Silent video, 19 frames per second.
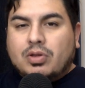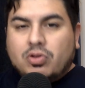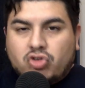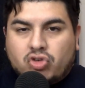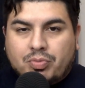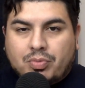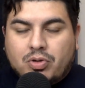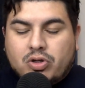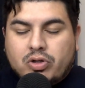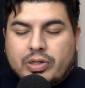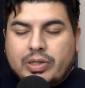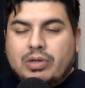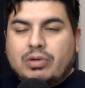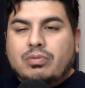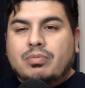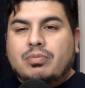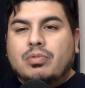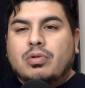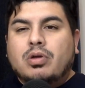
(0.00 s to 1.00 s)
Jamal
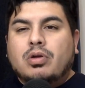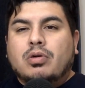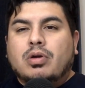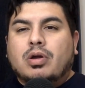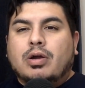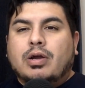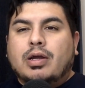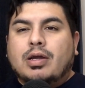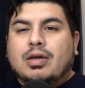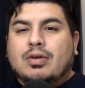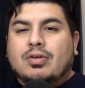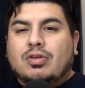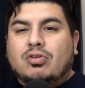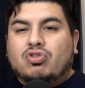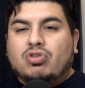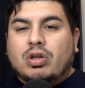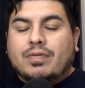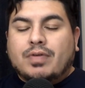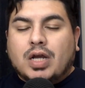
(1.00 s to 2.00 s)
Hill, all right? Because he's
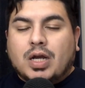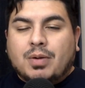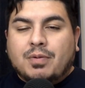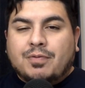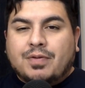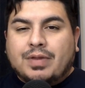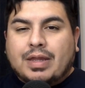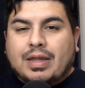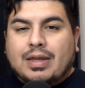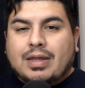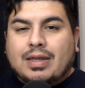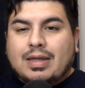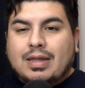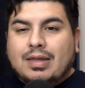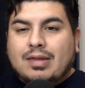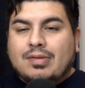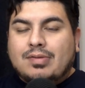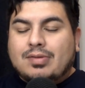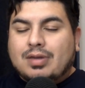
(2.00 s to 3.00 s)
trying to recover from that
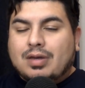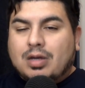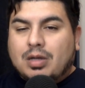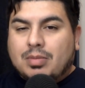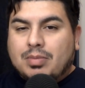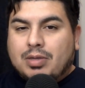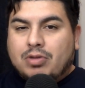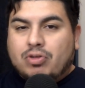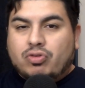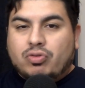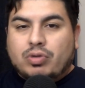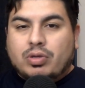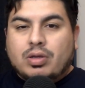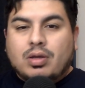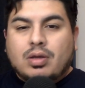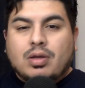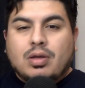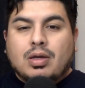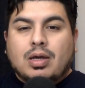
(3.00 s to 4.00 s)
Achilles injury.
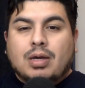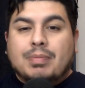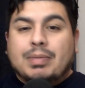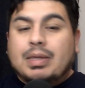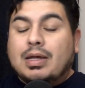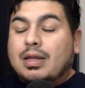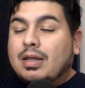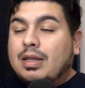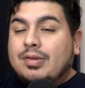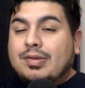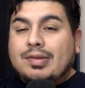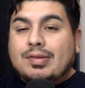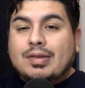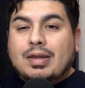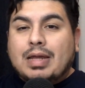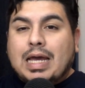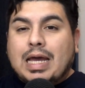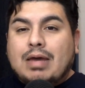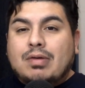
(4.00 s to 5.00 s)
I mean, unless he's
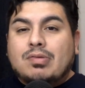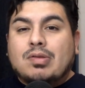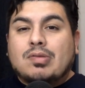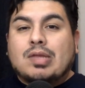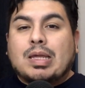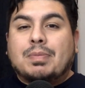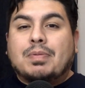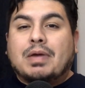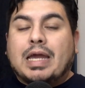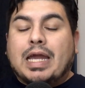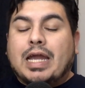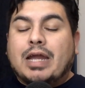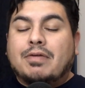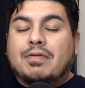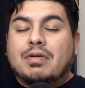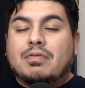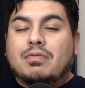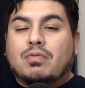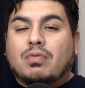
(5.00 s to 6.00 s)
going to have some type of
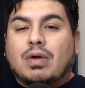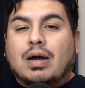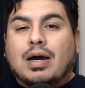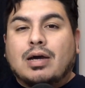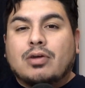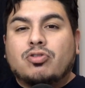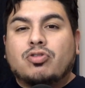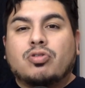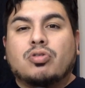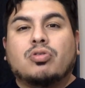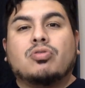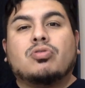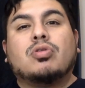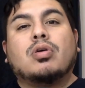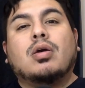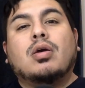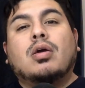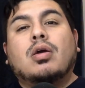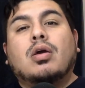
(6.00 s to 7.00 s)
Aaron Rodgers
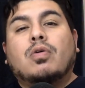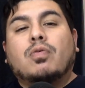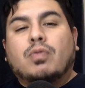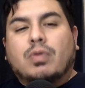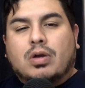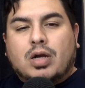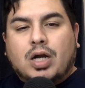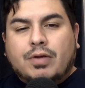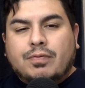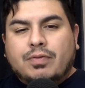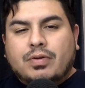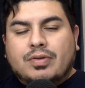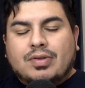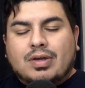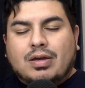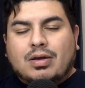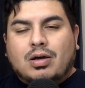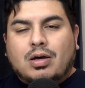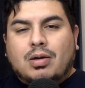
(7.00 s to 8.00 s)
recovery
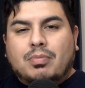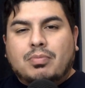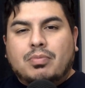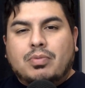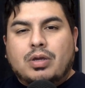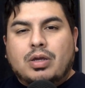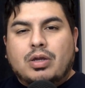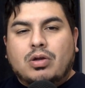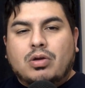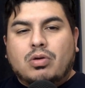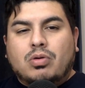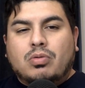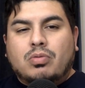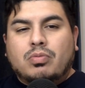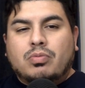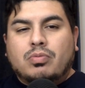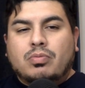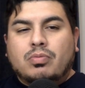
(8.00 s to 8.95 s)
set, rehab,